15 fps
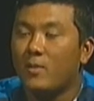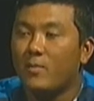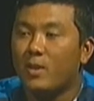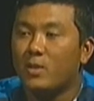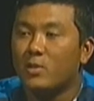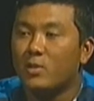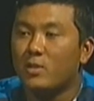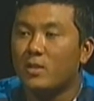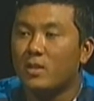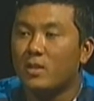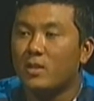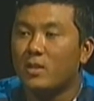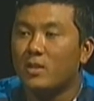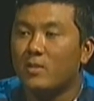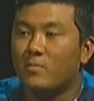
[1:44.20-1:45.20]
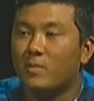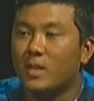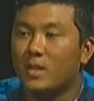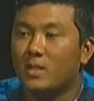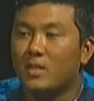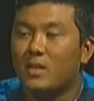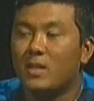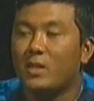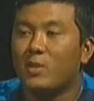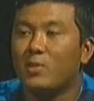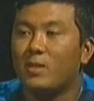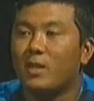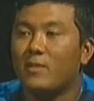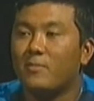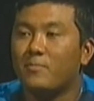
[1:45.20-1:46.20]
in, in my journey. And uh, like I said, thank
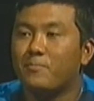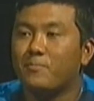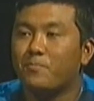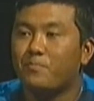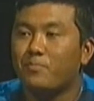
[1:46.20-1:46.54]
you again.